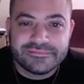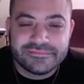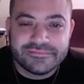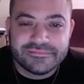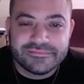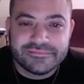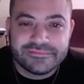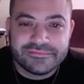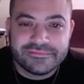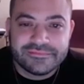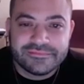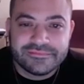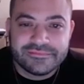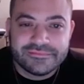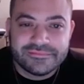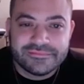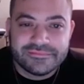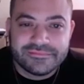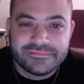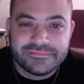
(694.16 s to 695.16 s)

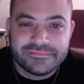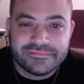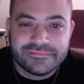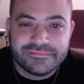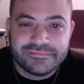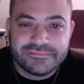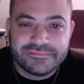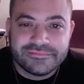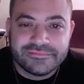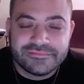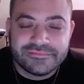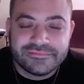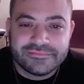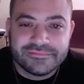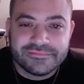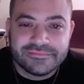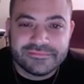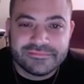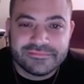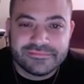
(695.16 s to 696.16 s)

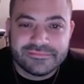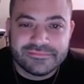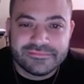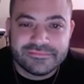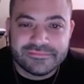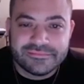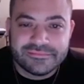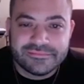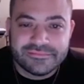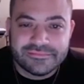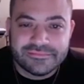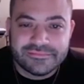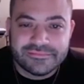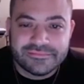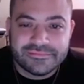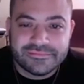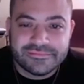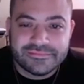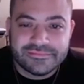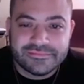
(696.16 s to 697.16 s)

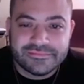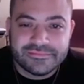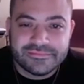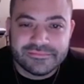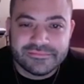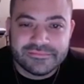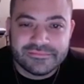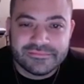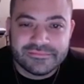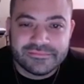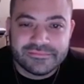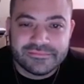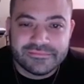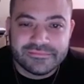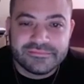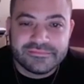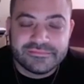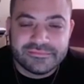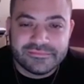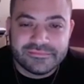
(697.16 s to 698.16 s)

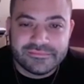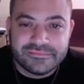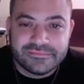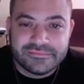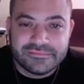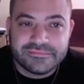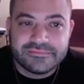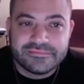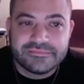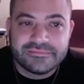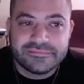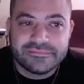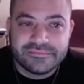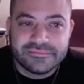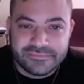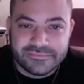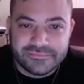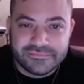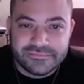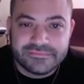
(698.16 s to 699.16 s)

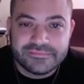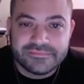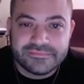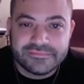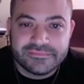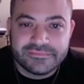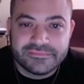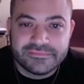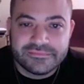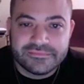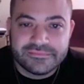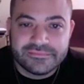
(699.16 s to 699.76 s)
(not speaking)